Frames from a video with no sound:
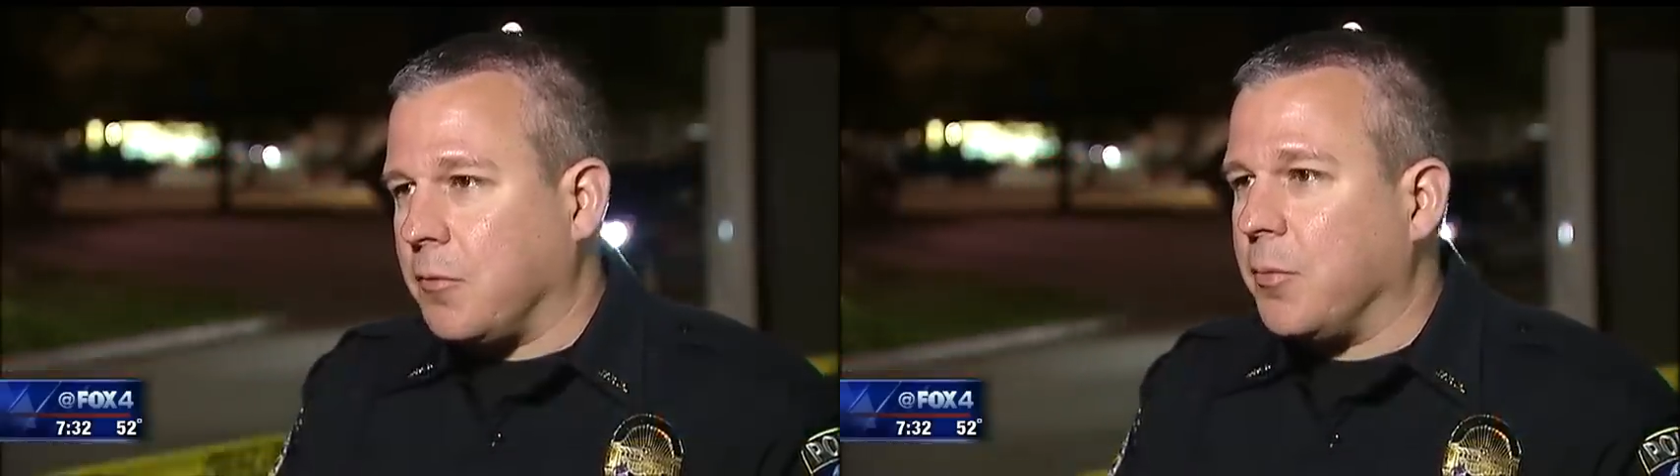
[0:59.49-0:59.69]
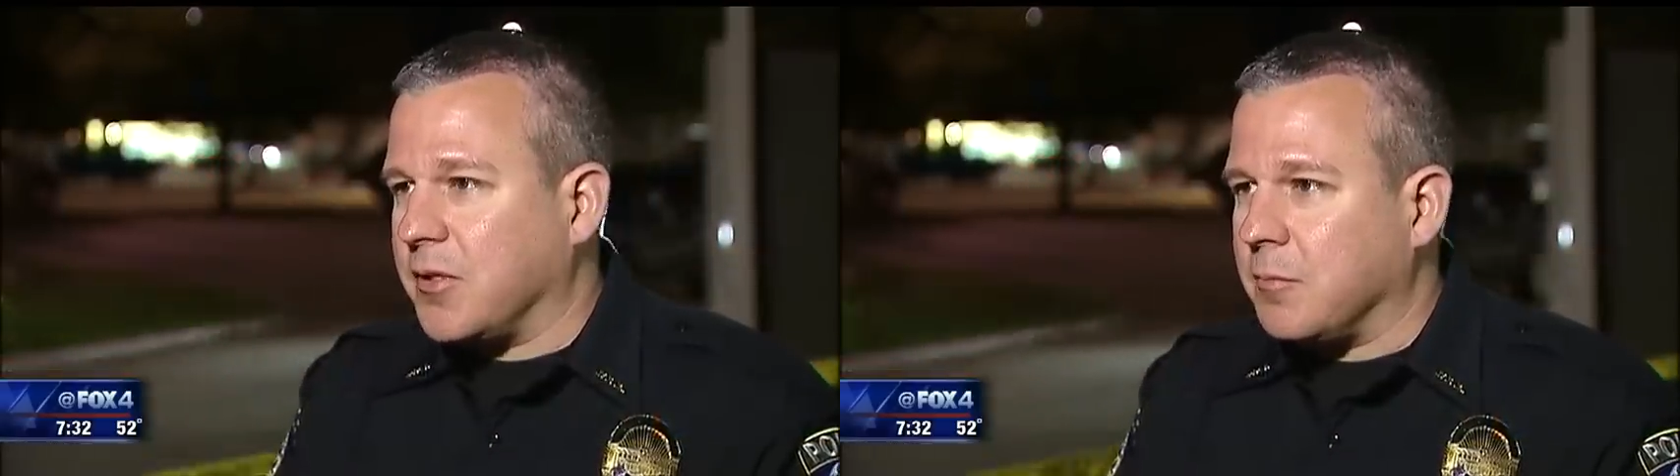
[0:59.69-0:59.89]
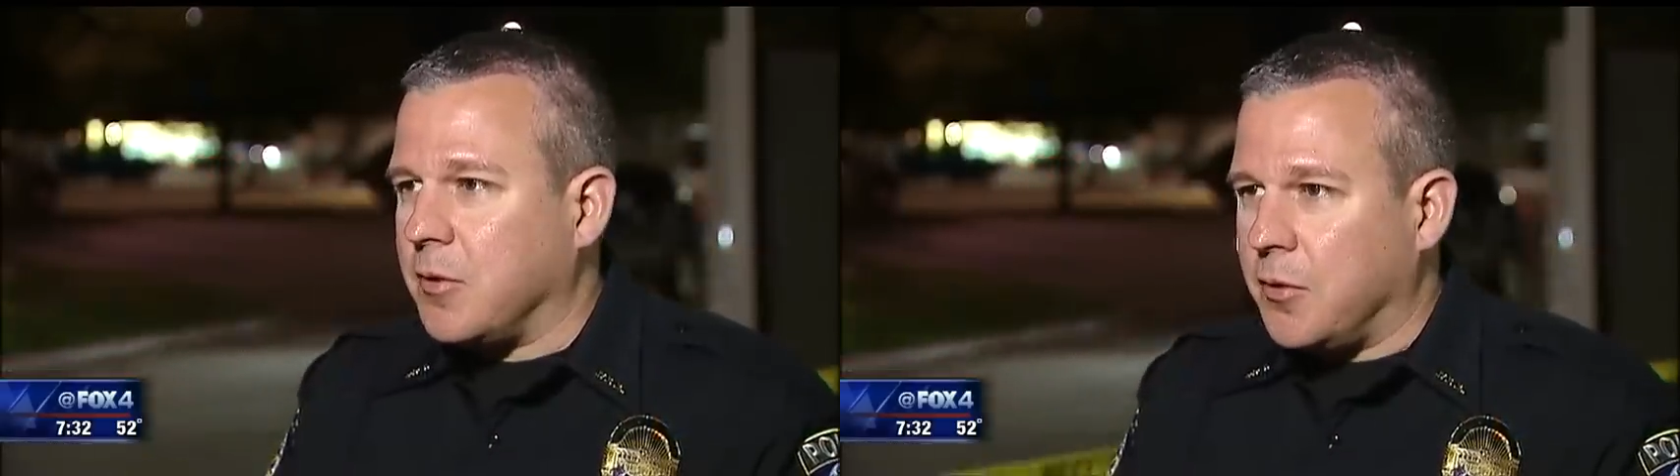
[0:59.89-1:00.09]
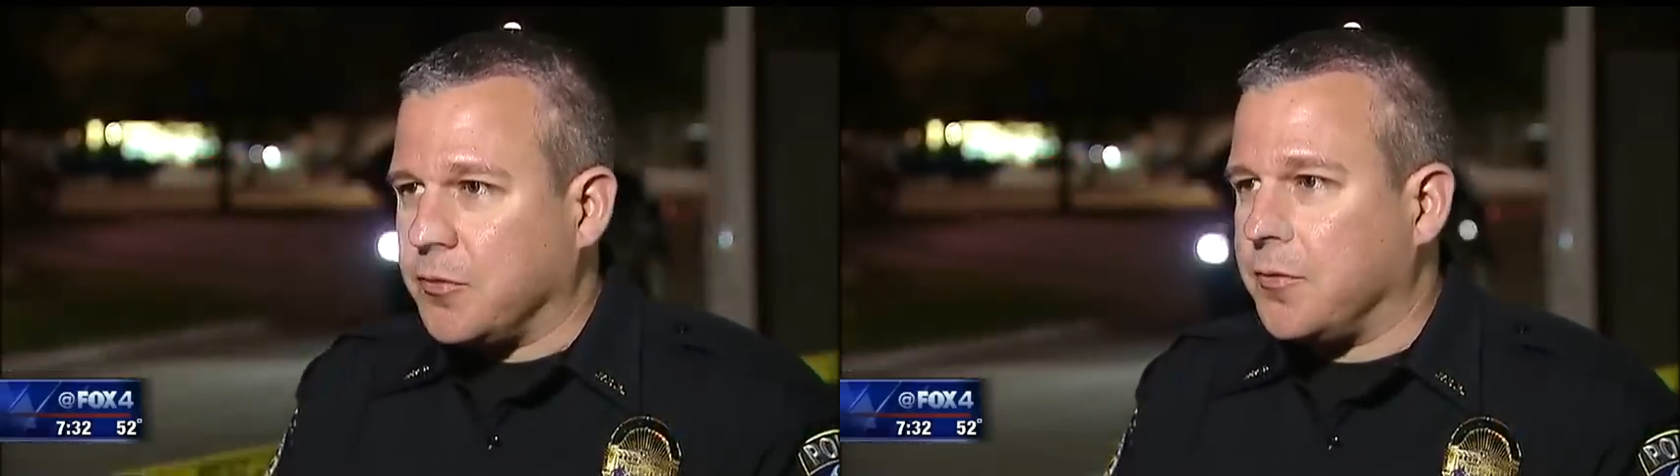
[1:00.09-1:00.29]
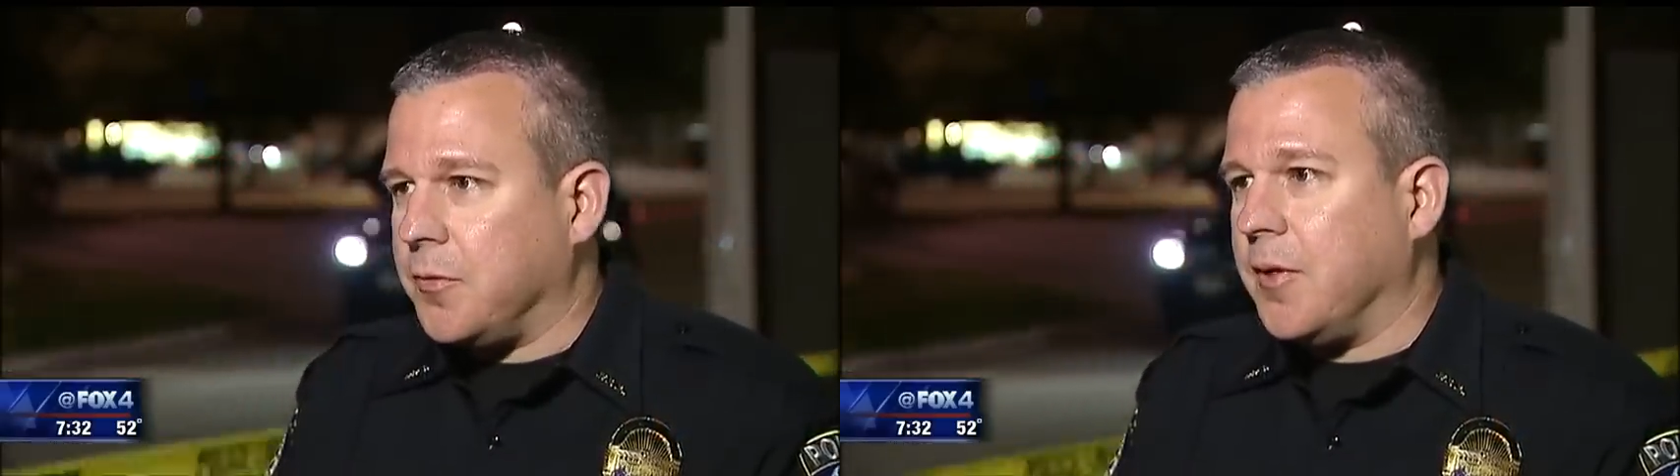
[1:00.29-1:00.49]
will bring some
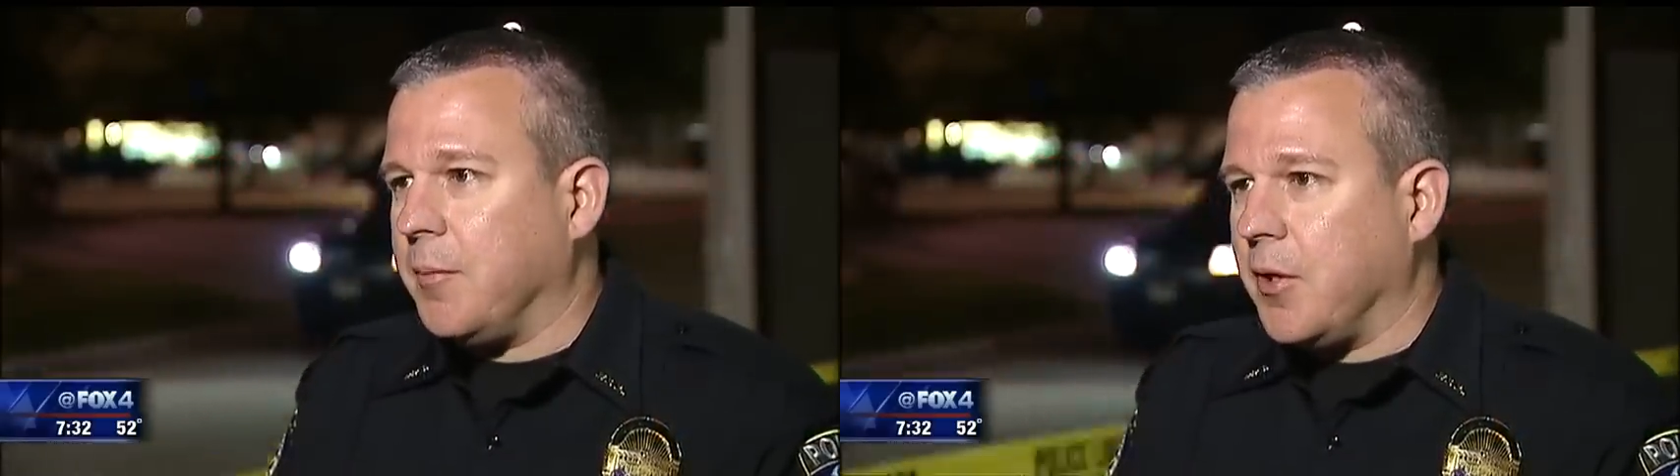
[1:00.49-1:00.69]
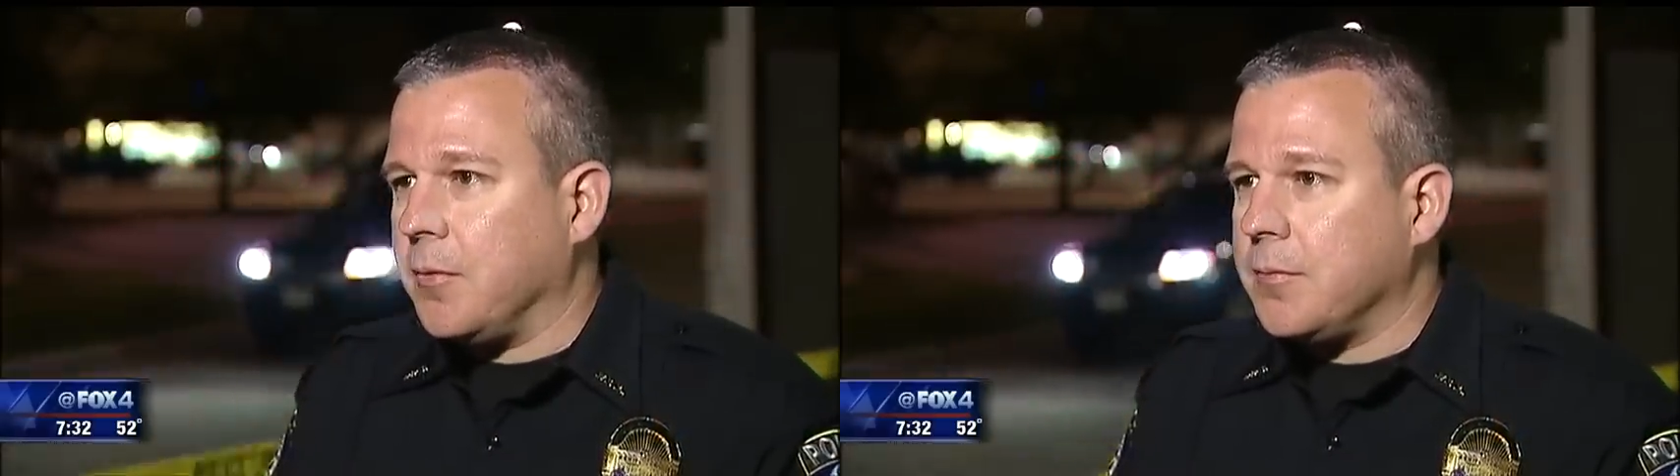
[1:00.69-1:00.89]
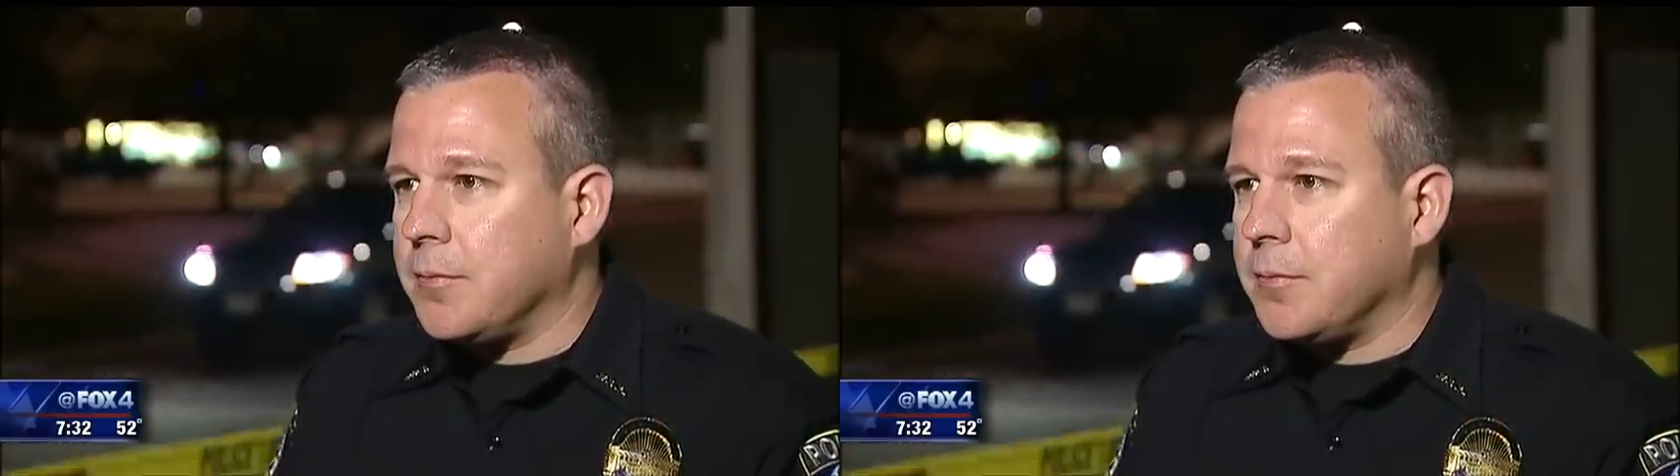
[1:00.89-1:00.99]
closure to them, though.